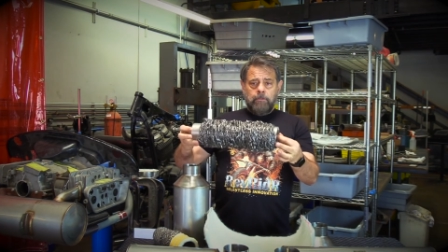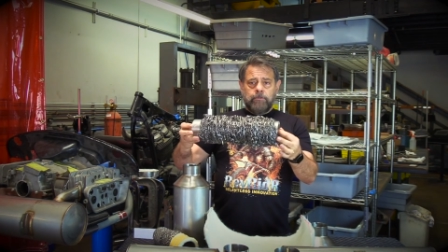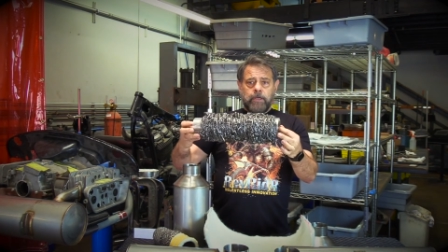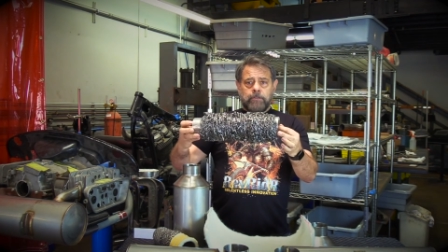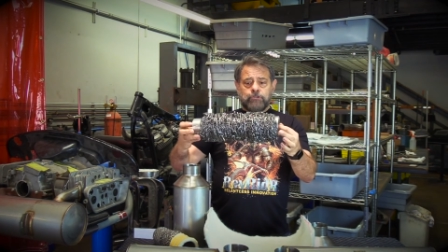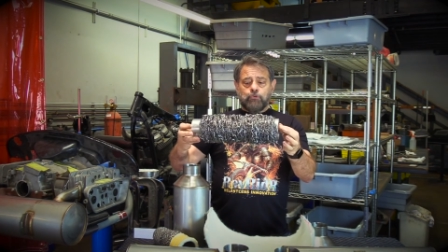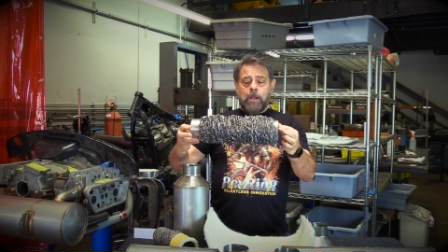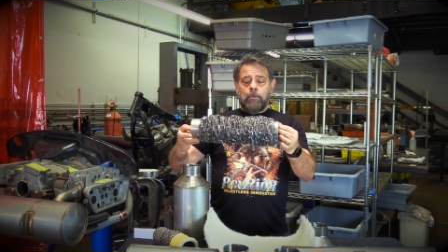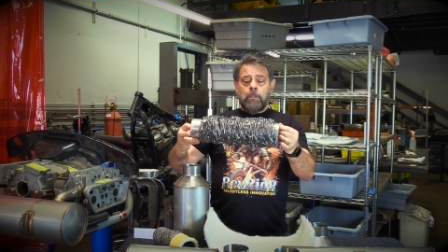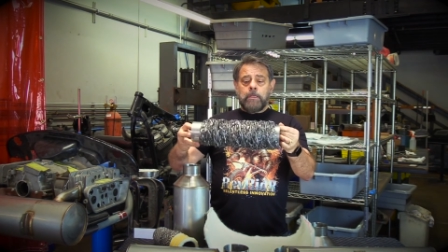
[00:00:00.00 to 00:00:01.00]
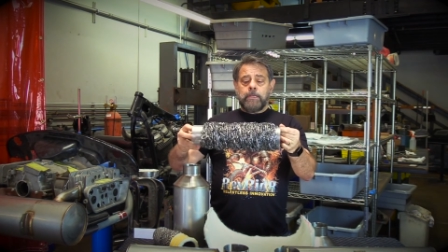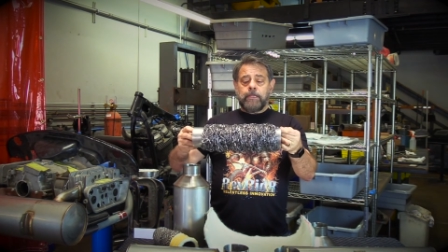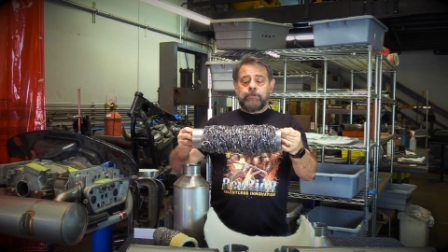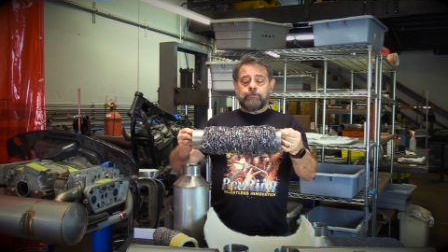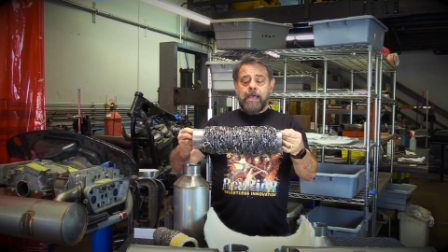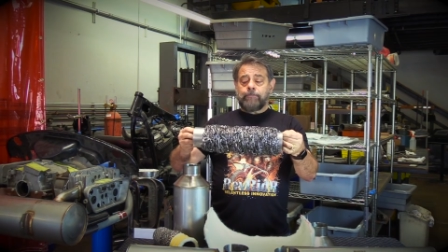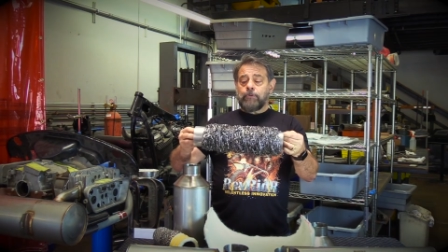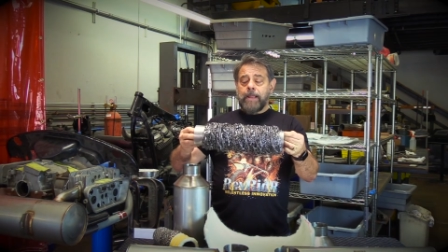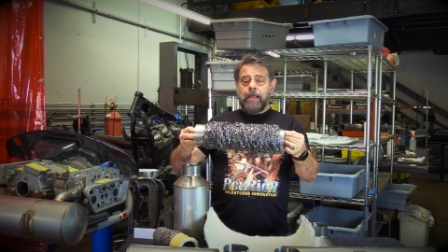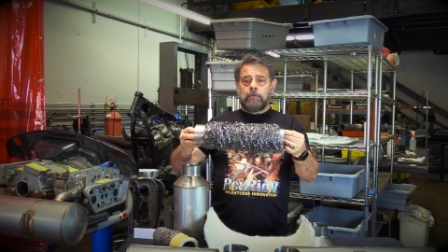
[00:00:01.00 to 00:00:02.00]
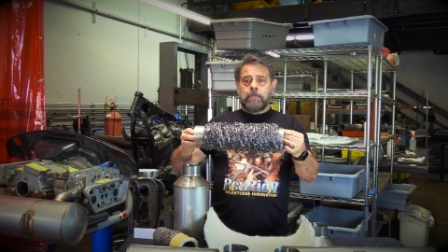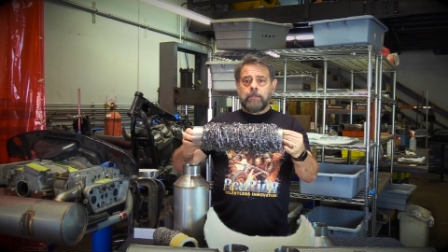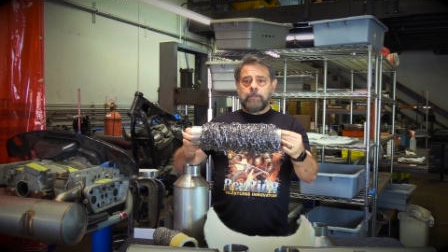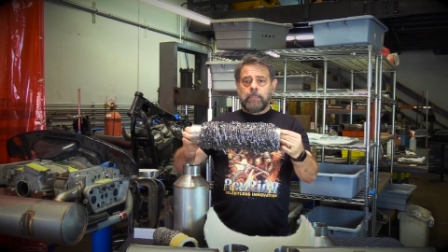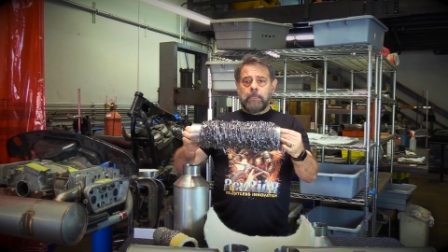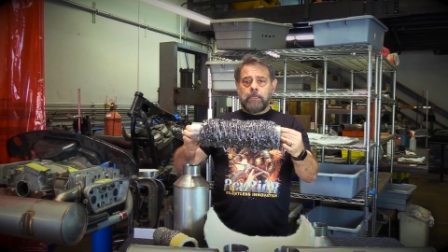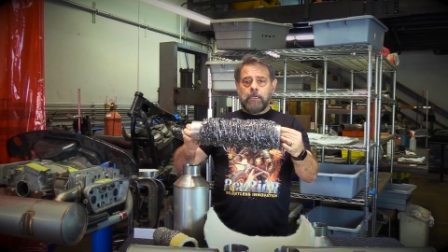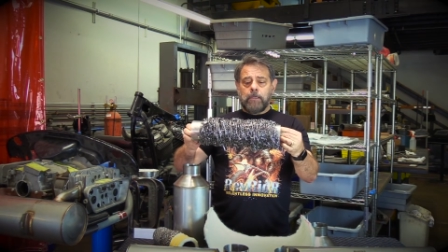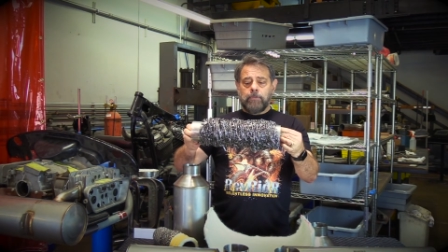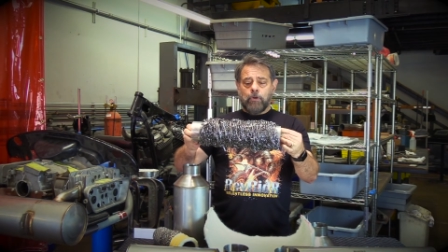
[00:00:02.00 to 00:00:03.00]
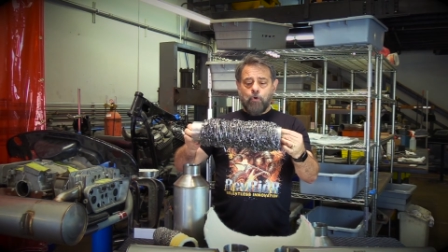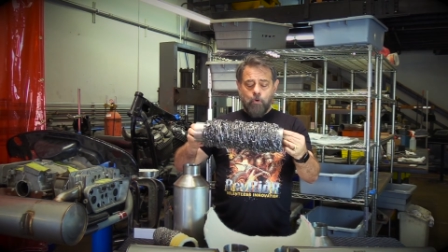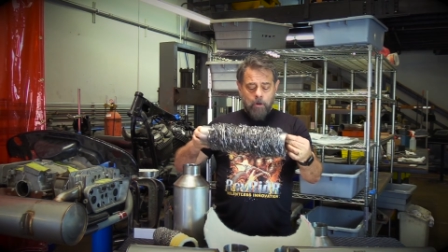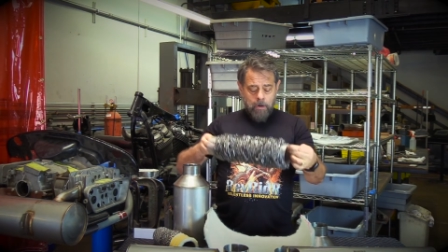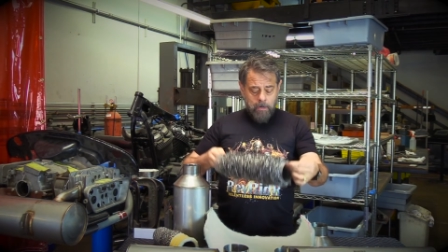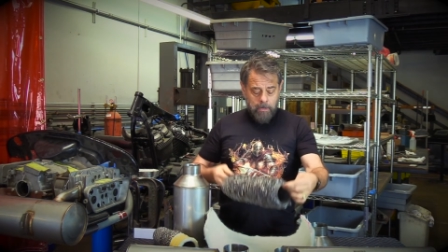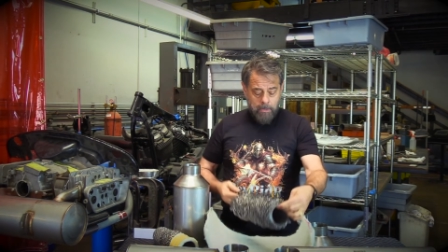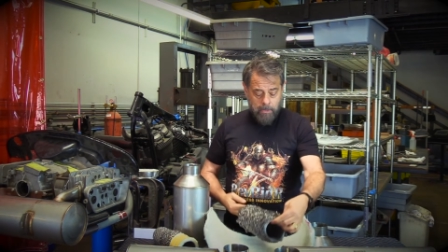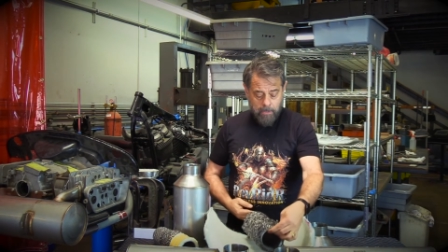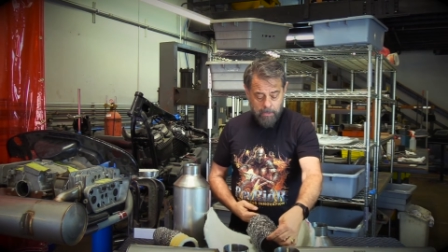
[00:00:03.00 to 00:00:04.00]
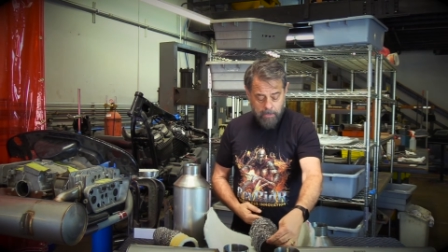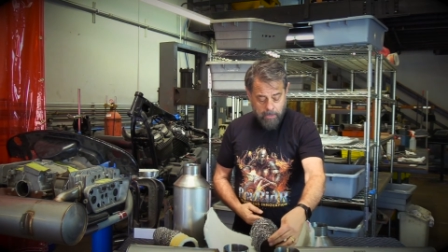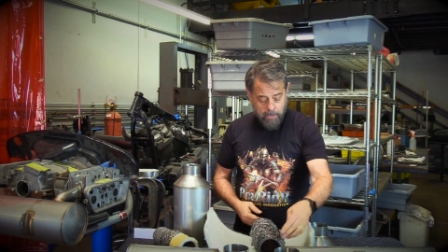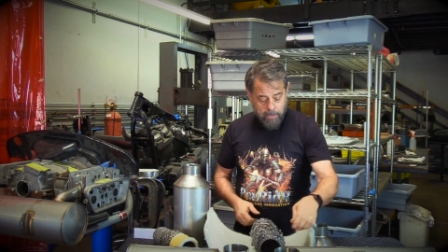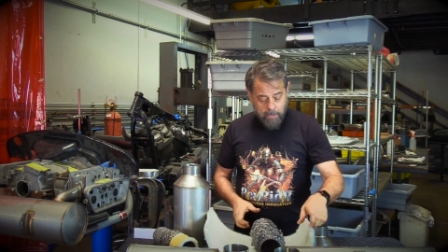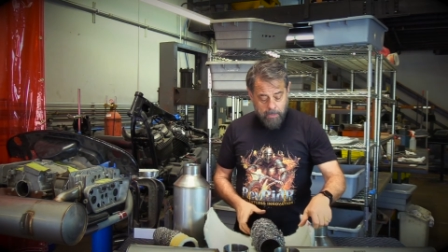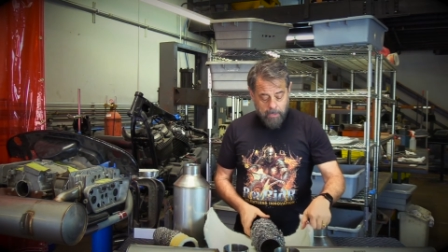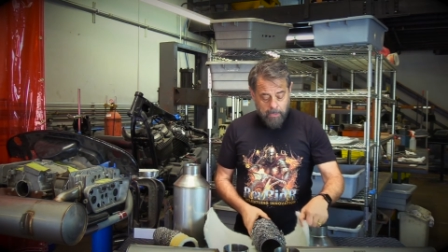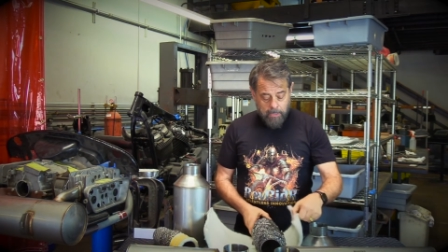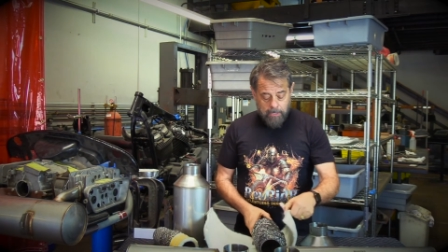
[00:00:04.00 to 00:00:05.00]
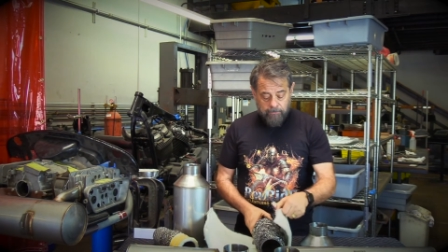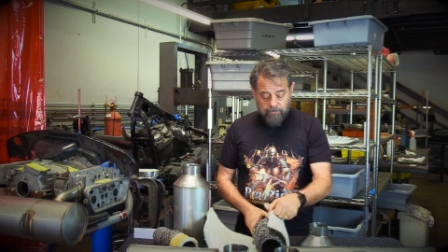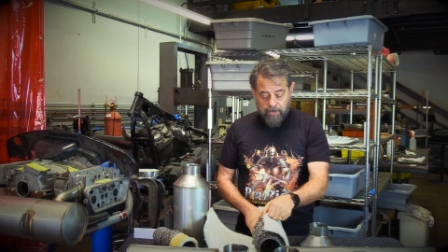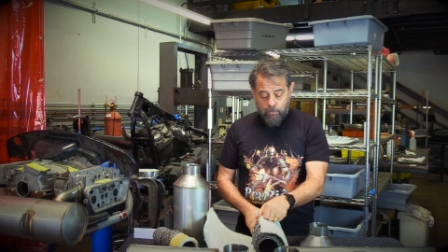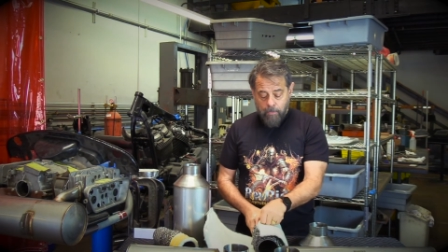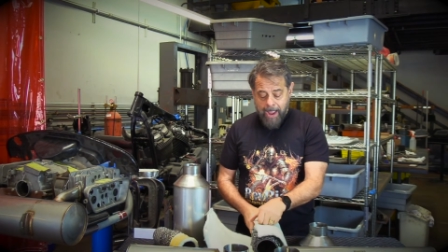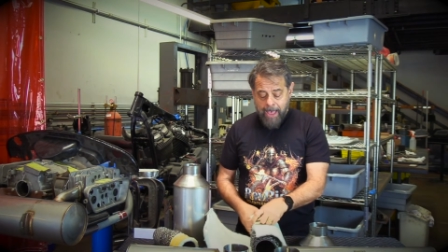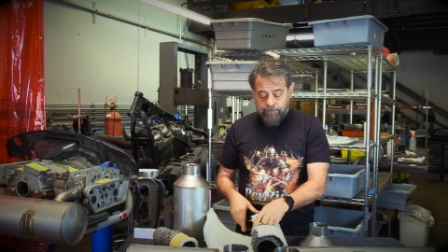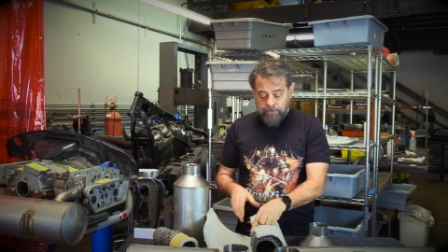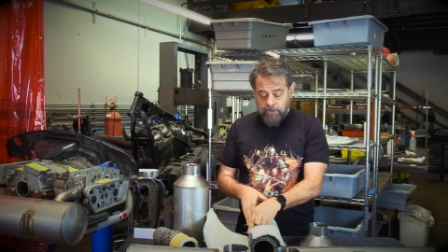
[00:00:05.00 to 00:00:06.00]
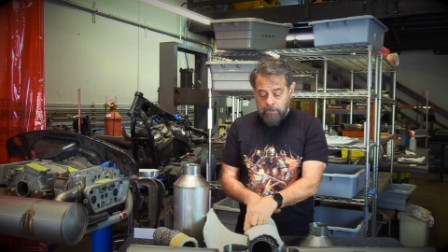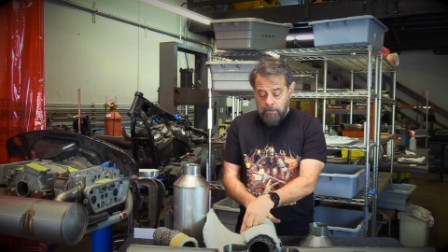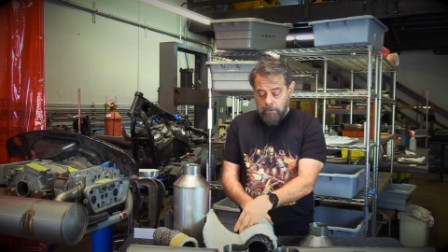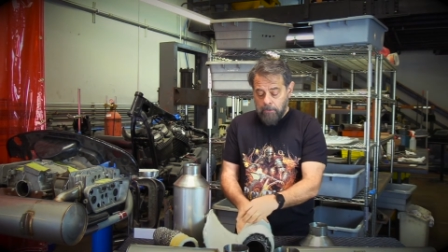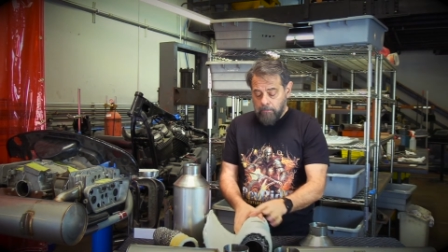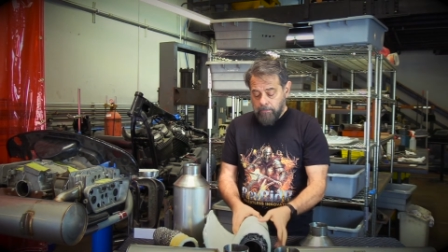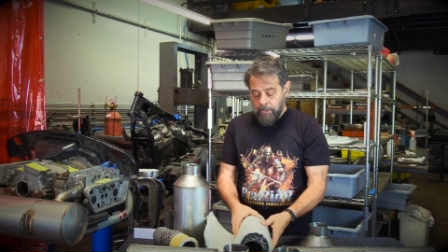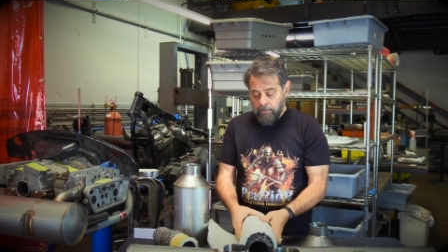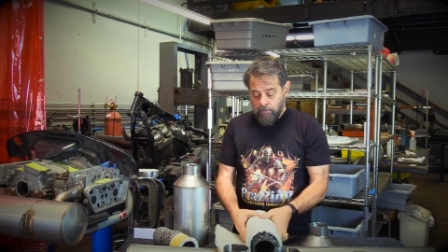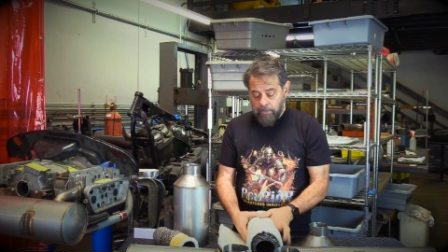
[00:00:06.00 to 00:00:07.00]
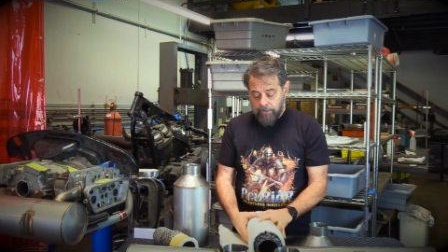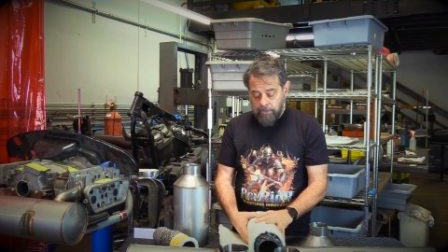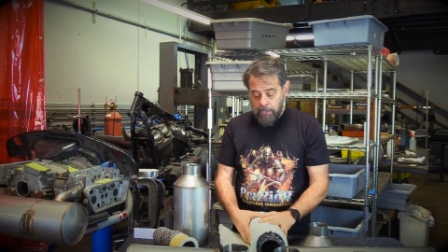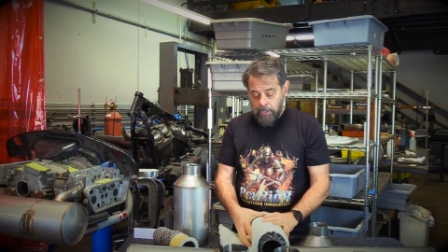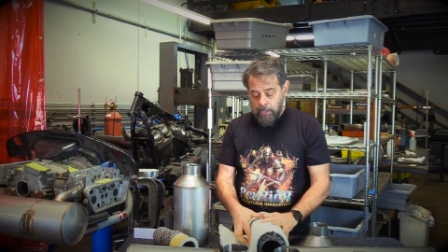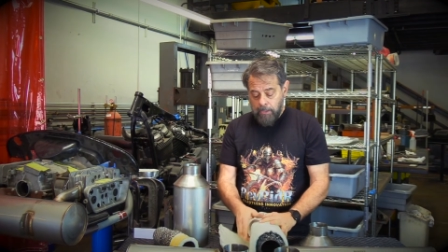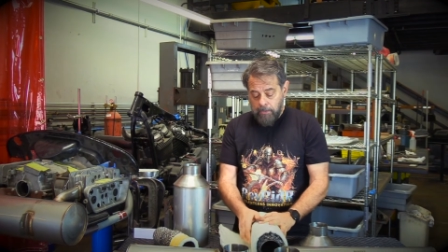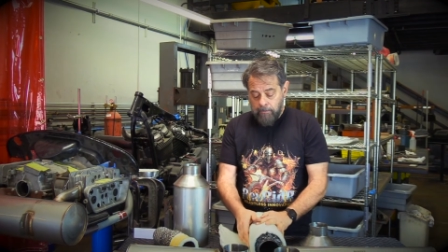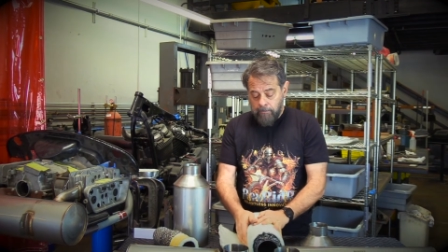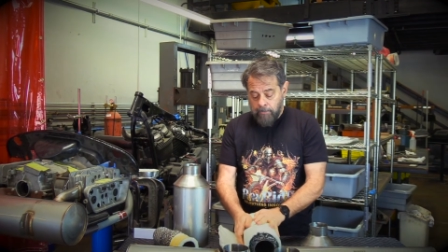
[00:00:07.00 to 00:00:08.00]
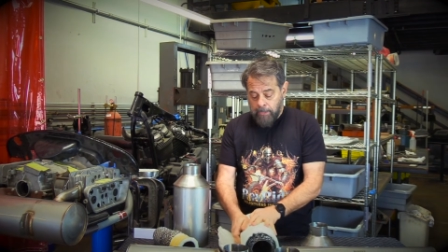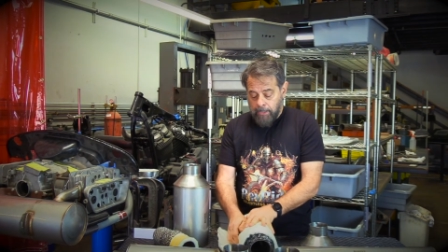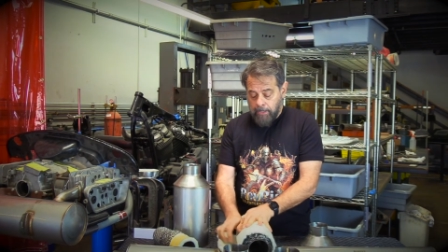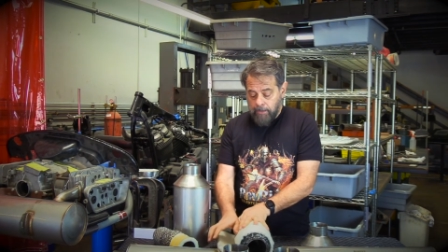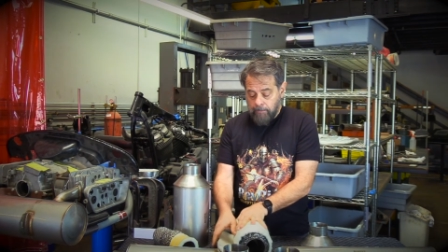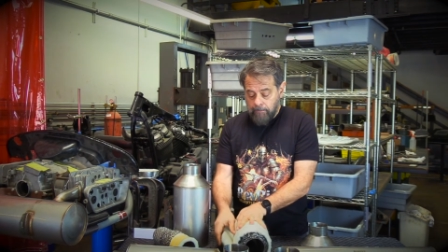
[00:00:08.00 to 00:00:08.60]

the scrubble is wrapped around the, uh, the core. It is then wrapped uh, with the uh,